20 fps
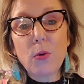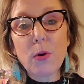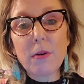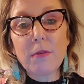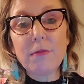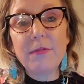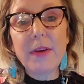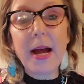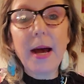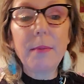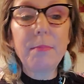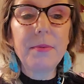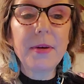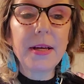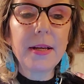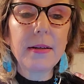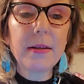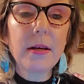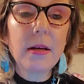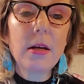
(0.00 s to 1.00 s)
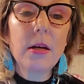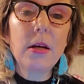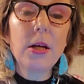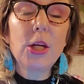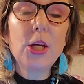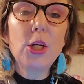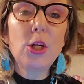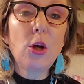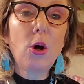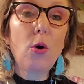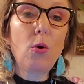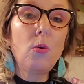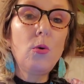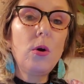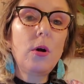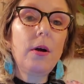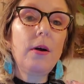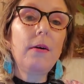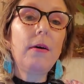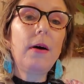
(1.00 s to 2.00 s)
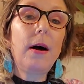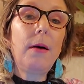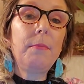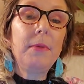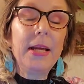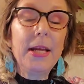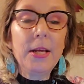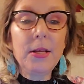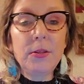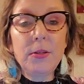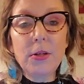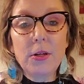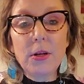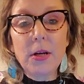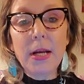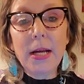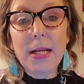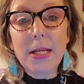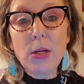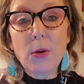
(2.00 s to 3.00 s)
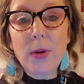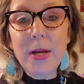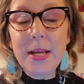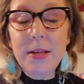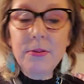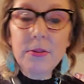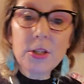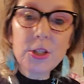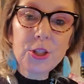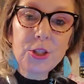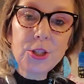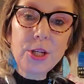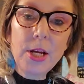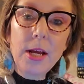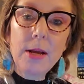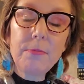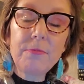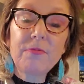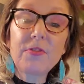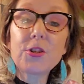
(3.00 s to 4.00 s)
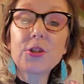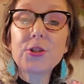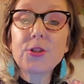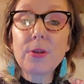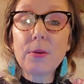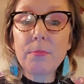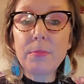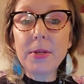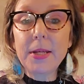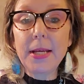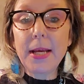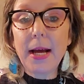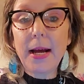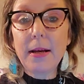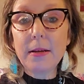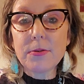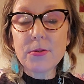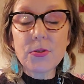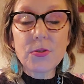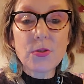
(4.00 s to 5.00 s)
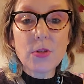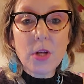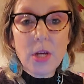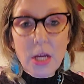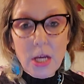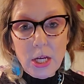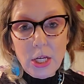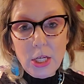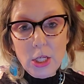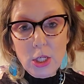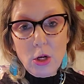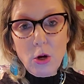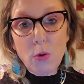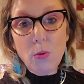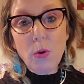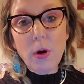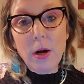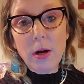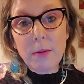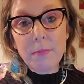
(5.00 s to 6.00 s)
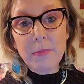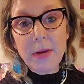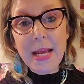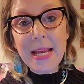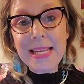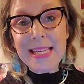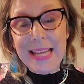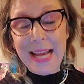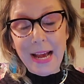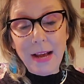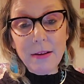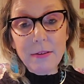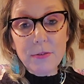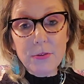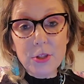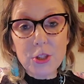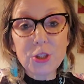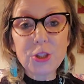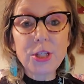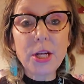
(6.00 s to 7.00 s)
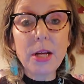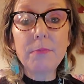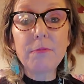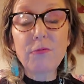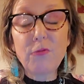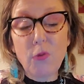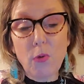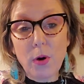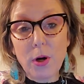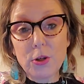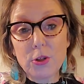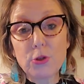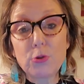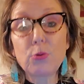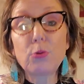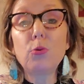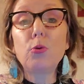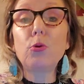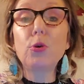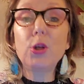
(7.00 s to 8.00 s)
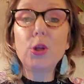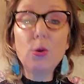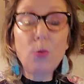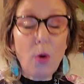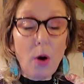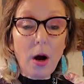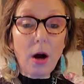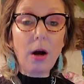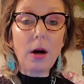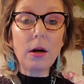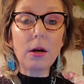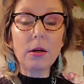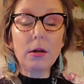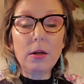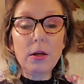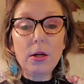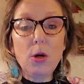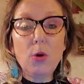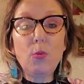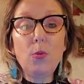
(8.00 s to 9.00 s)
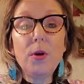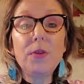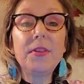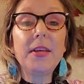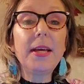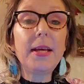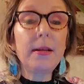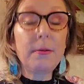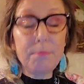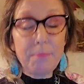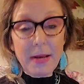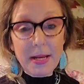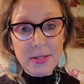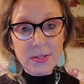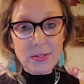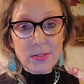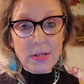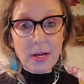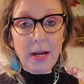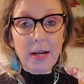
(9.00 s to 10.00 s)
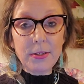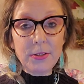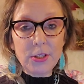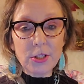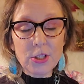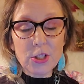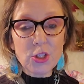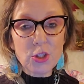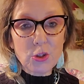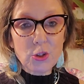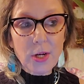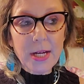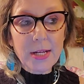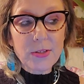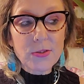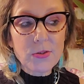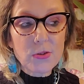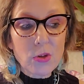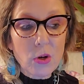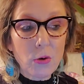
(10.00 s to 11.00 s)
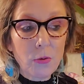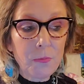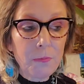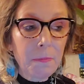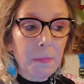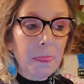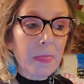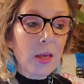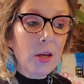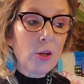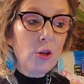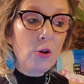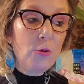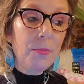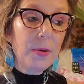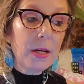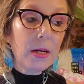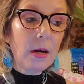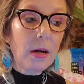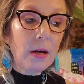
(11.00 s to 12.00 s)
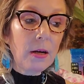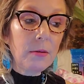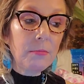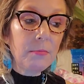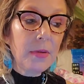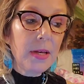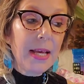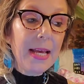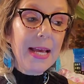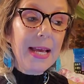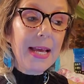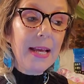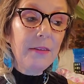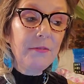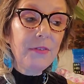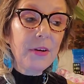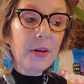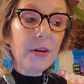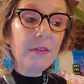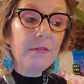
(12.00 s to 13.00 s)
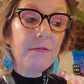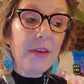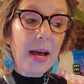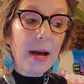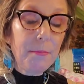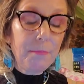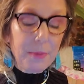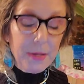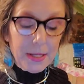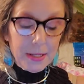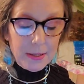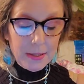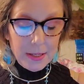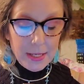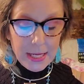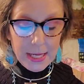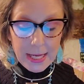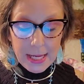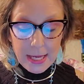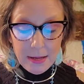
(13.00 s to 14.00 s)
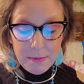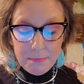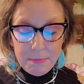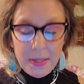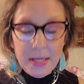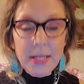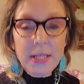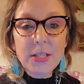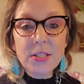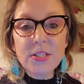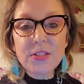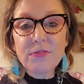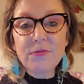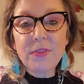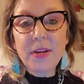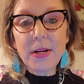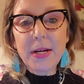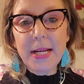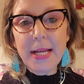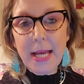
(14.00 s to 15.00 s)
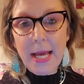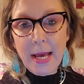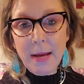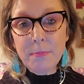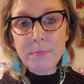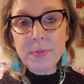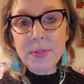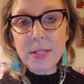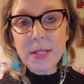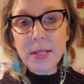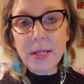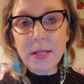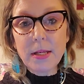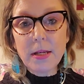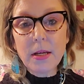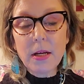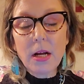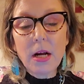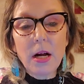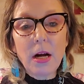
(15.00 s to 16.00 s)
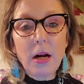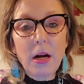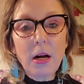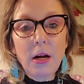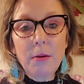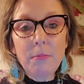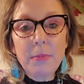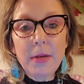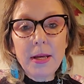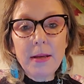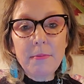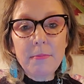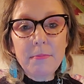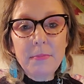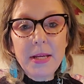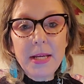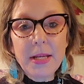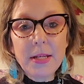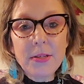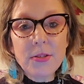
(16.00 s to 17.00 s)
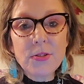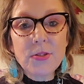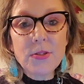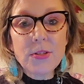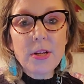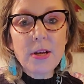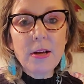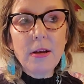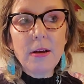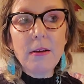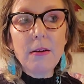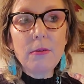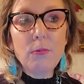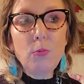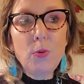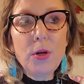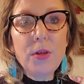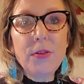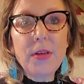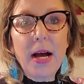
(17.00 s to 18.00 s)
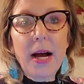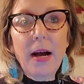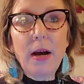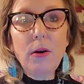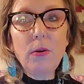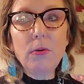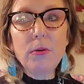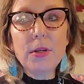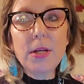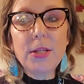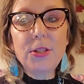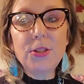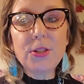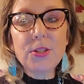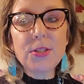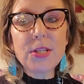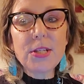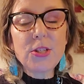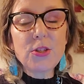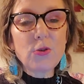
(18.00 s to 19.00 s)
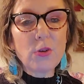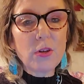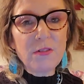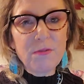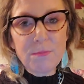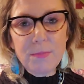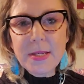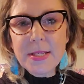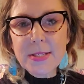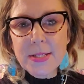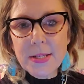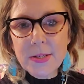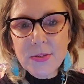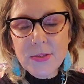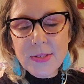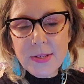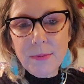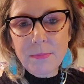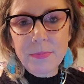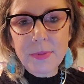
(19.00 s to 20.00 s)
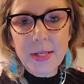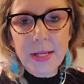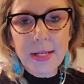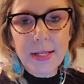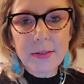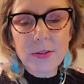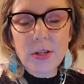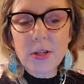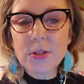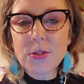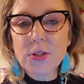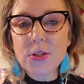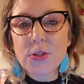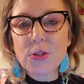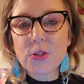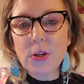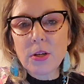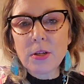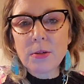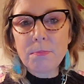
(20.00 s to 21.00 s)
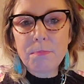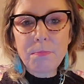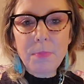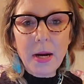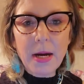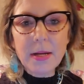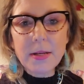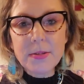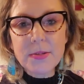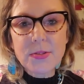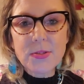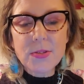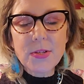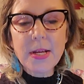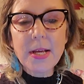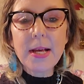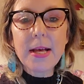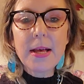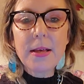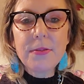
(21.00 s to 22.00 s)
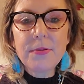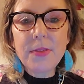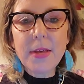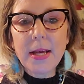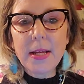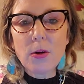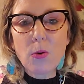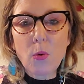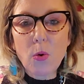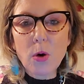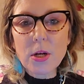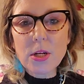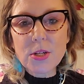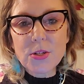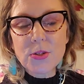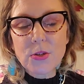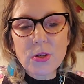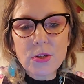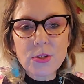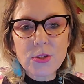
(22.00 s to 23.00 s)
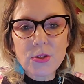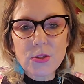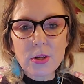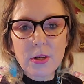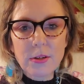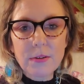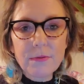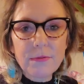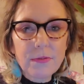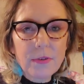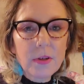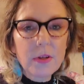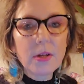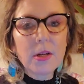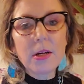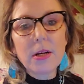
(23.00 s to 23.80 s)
or vapid, you know, um, in, you know, in the shape for somebody else, you know, um, and not the shape for true who you are within based on your strengths. So you become in very vapid. It means very empty. Um, it means without, it just, it's sort of missing something. There's a certain buzz that, or a certain sort of